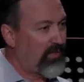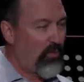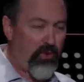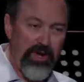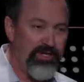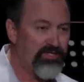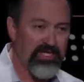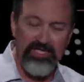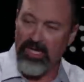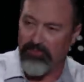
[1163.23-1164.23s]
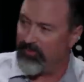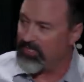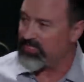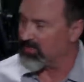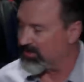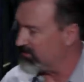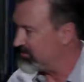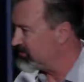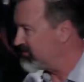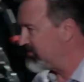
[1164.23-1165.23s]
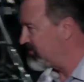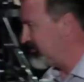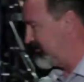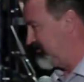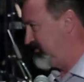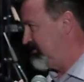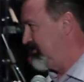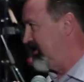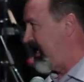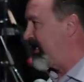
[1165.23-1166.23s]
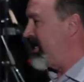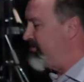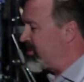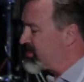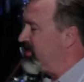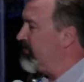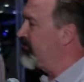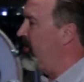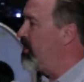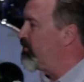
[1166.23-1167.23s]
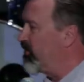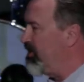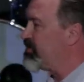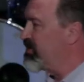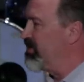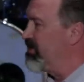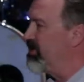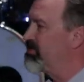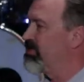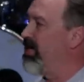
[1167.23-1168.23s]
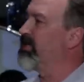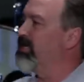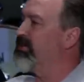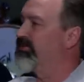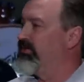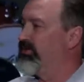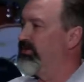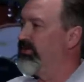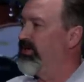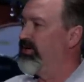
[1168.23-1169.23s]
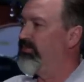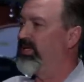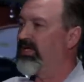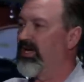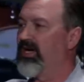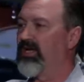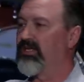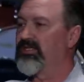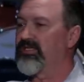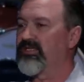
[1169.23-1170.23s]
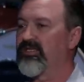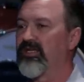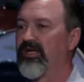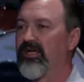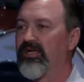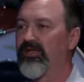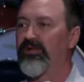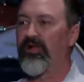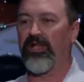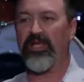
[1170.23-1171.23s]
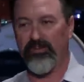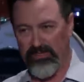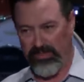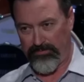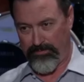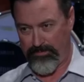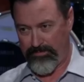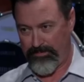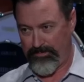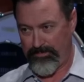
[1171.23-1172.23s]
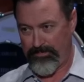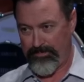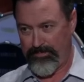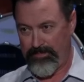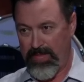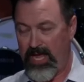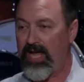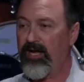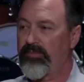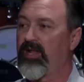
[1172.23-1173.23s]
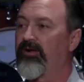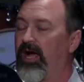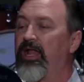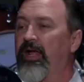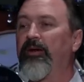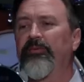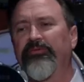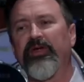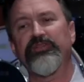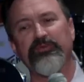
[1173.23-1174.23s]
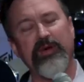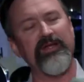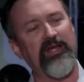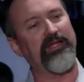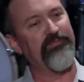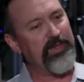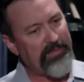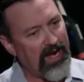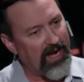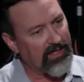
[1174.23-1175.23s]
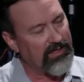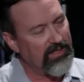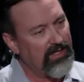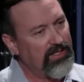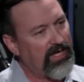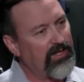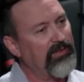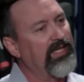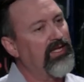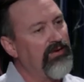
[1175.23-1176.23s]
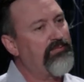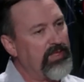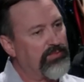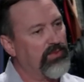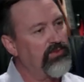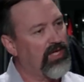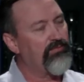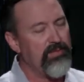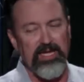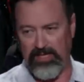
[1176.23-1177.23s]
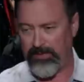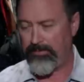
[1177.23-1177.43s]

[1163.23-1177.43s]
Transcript: Where did you get that permission? I gave myself permission to not love you because you're not like me. And I'm, not, I'm afraid you might not love me back. I only love people who love me.